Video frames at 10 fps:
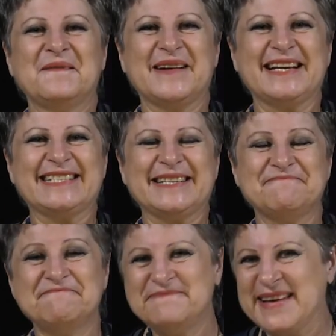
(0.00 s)
which
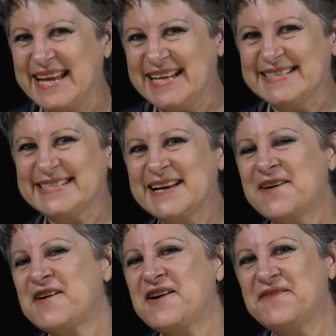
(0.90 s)
means
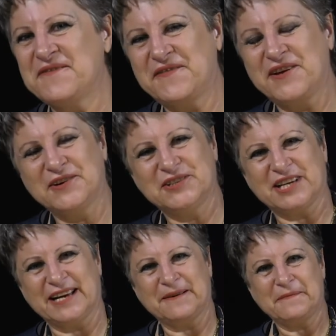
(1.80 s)

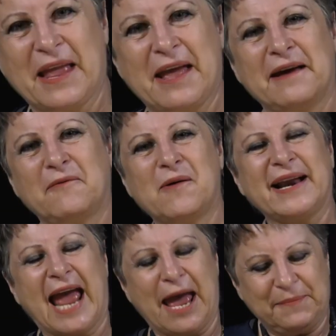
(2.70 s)
confusion.
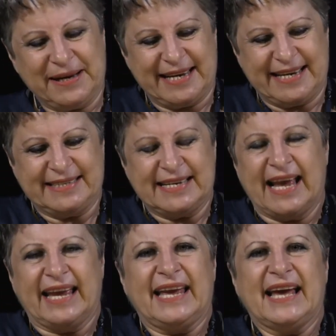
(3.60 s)
What happened is
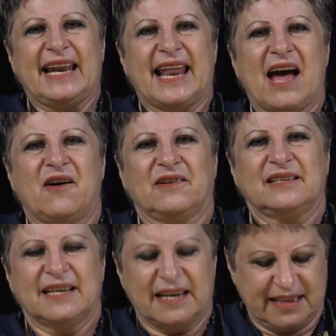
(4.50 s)
he allowed
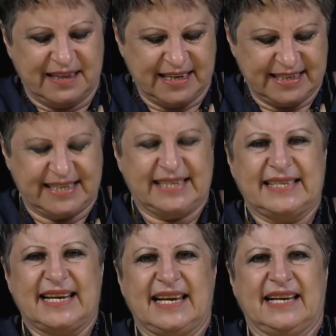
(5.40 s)
this
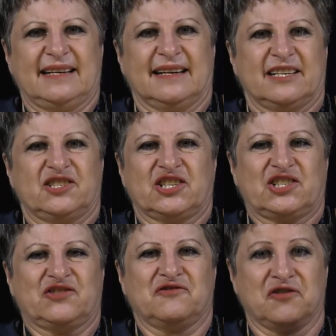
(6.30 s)
seed
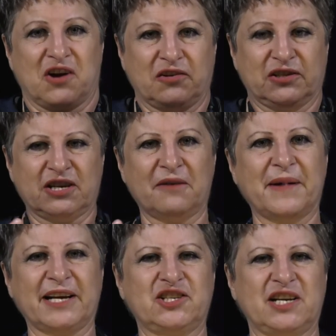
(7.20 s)
just to grow so
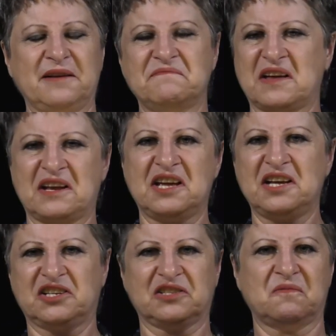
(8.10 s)
much in him that he
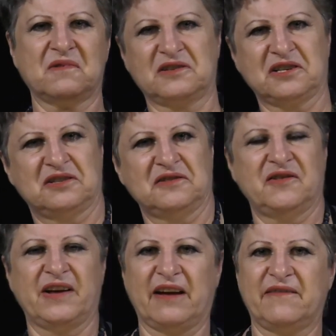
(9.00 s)
just wanted to
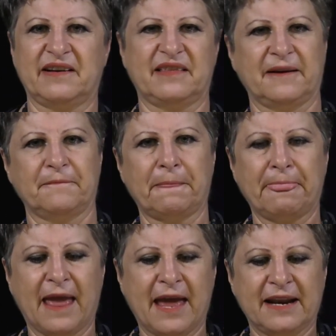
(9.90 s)
do everything.
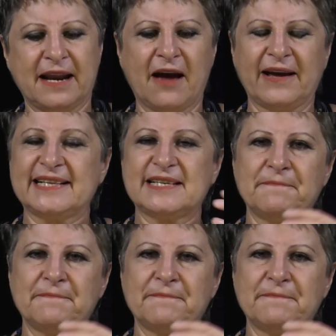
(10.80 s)
Now, it's